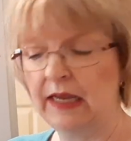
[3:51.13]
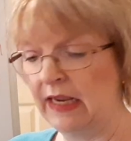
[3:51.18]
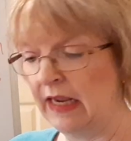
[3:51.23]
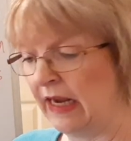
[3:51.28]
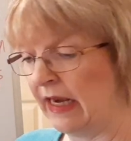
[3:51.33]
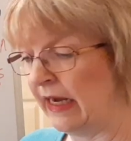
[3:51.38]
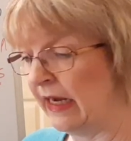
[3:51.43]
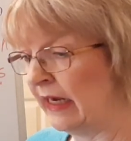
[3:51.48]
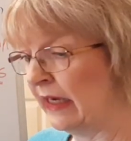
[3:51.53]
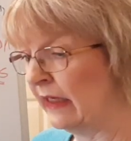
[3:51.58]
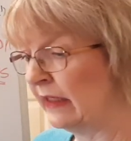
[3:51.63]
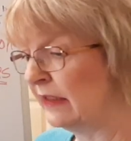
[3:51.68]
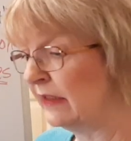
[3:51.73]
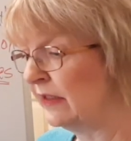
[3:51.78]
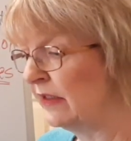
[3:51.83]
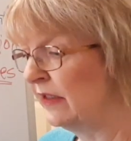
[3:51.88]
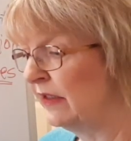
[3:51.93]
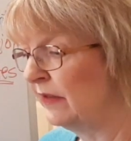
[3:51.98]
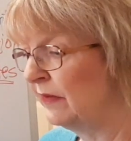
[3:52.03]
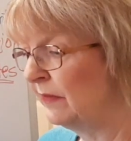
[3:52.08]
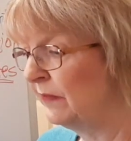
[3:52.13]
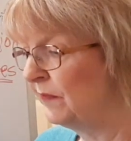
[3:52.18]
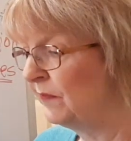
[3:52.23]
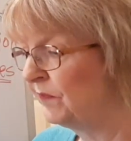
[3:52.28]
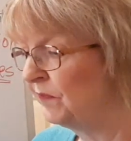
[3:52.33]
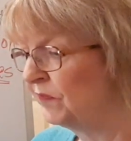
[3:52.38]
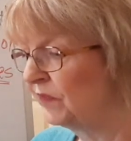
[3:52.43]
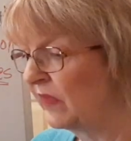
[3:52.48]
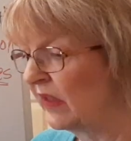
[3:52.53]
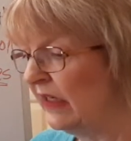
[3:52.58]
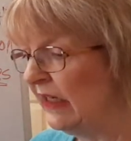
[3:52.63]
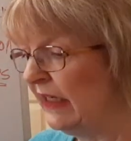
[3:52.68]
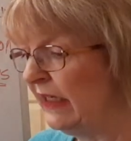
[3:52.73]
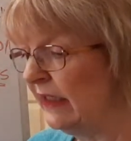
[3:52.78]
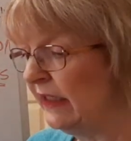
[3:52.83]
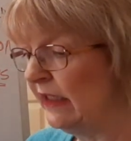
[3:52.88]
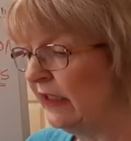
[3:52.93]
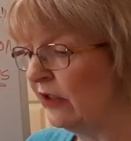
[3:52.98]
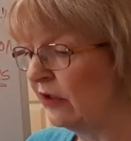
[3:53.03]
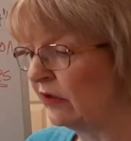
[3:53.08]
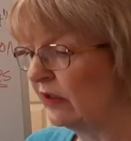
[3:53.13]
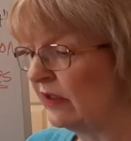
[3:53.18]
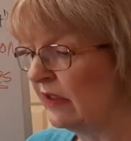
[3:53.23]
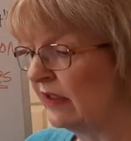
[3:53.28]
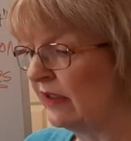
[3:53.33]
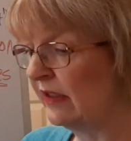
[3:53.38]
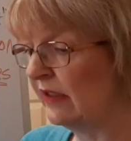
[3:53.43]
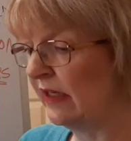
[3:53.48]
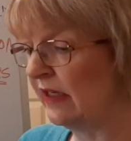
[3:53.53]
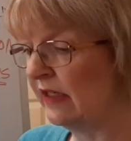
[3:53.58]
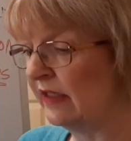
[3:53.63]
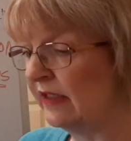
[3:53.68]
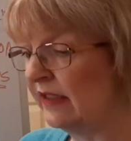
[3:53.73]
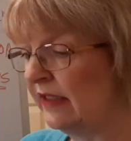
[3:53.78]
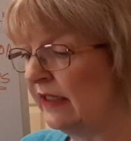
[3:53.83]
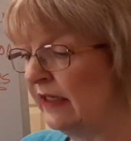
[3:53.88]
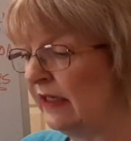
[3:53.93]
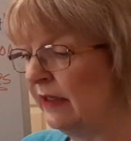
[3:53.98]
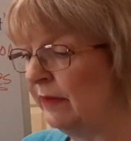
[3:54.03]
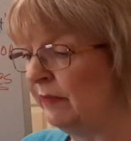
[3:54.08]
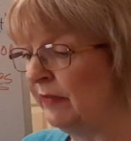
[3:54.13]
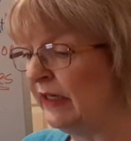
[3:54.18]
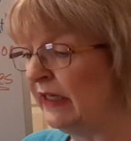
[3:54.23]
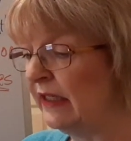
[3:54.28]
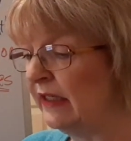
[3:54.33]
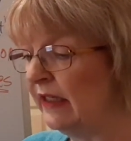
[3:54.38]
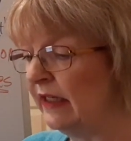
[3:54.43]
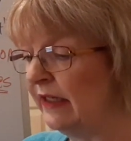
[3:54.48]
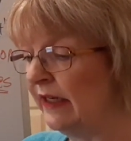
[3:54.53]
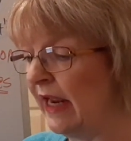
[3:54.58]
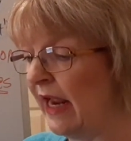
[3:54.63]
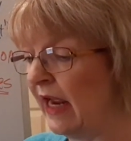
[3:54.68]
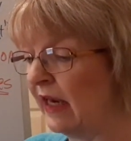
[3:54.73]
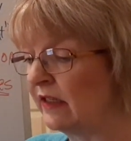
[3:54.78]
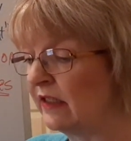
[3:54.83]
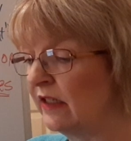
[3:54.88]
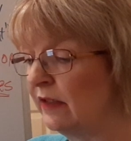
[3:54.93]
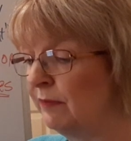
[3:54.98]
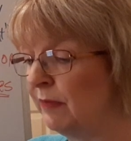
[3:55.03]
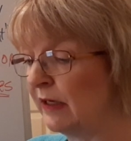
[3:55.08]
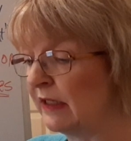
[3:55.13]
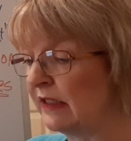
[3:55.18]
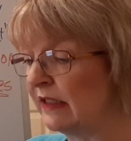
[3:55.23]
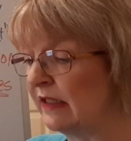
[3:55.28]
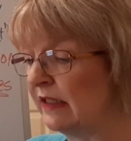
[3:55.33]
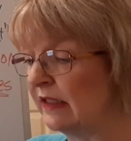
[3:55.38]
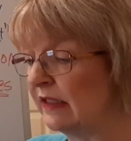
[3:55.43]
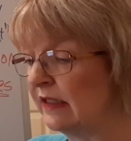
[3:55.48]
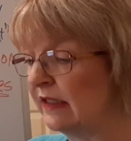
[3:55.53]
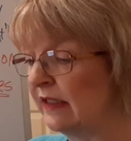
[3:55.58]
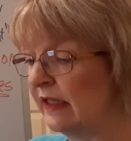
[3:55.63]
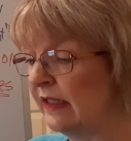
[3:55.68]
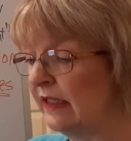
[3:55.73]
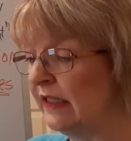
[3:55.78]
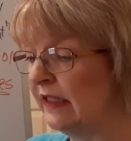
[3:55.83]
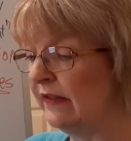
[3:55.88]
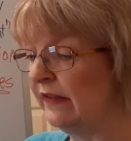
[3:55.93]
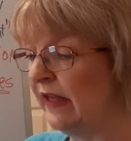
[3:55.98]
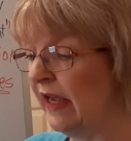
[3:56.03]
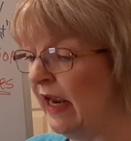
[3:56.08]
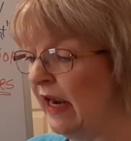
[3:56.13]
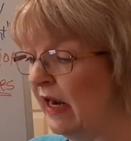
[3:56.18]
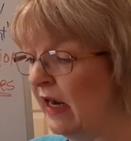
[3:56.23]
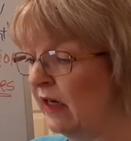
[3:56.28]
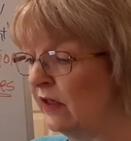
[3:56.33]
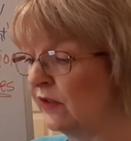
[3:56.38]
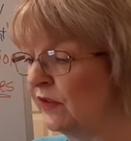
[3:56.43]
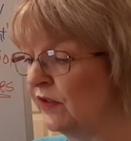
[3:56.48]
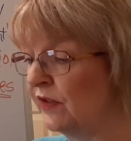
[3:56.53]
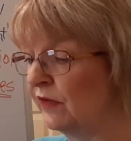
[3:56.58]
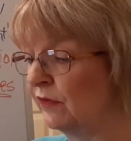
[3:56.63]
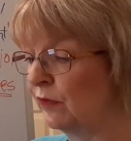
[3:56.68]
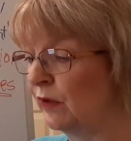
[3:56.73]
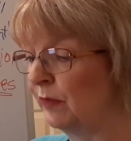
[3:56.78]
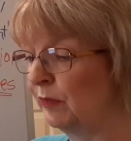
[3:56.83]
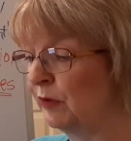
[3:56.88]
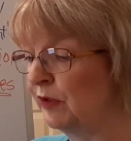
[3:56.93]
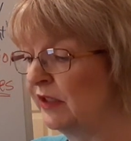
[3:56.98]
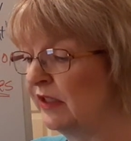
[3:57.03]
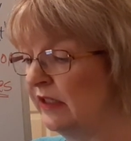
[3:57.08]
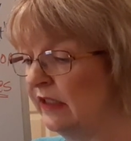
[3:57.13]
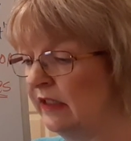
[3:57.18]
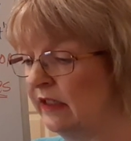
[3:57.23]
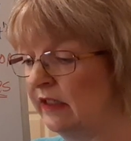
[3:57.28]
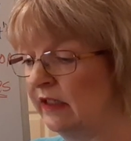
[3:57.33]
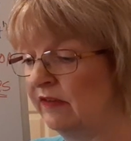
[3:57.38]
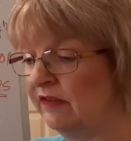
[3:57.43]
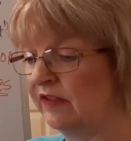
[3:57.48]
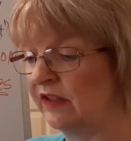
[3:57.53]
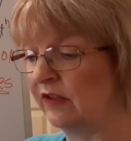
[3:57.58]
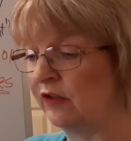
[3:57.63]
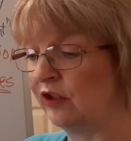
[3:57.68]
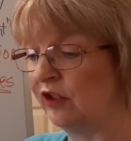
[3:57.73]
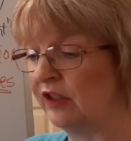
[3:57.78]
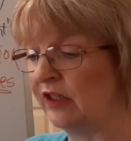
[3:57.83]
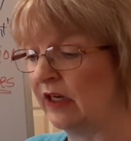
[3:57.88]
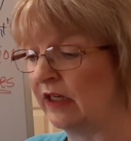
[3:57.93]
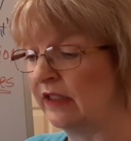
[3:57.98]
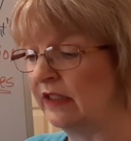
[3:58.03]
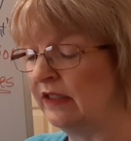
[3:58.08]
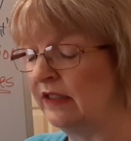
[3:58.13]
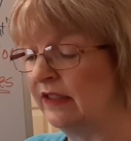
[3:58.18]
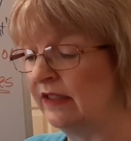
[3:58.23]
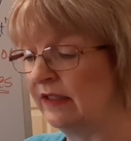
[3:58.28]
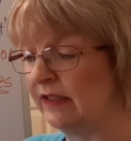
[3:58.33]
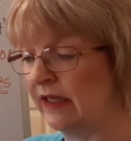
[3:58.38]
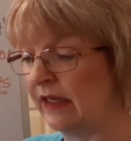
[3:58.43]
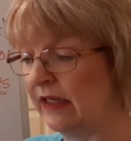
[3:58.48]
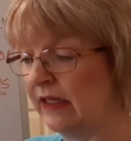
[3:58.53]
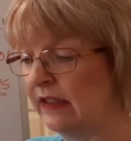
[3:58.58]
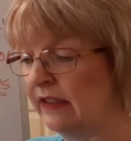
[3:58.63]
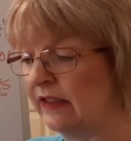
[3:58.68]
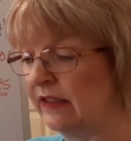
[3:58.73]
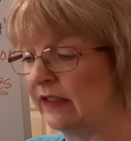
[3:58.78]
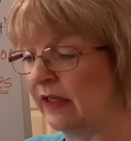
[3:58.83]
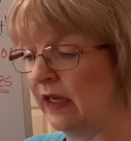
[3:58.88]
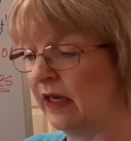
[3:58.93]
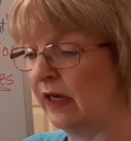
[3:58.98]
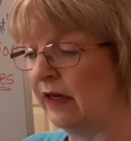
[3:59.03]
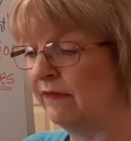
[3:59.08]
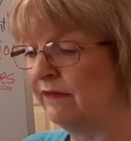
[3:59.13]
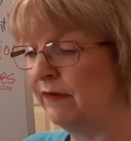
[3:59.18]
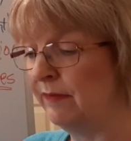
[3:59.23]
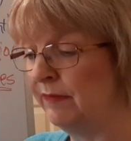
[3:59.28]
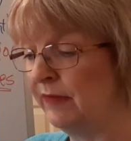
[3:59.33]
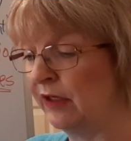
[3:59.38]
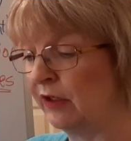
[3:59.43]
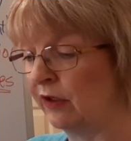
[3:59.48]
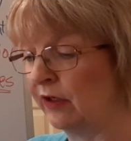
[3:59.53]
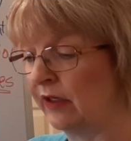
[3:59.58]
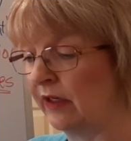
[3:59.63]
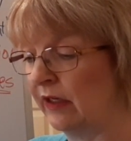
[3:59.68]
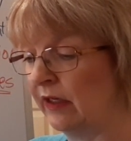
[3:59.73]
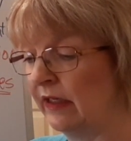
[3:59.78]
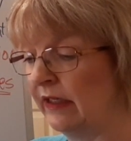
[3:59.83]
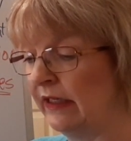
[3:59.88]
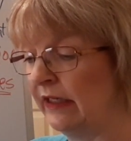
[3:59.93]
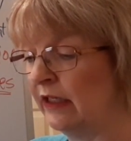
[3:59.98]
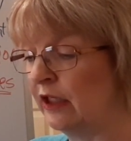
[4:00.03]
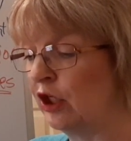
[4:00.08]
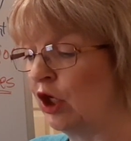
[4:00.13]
And in here it says, be it enacted by the Senate and the House of Representatives of the United States of America and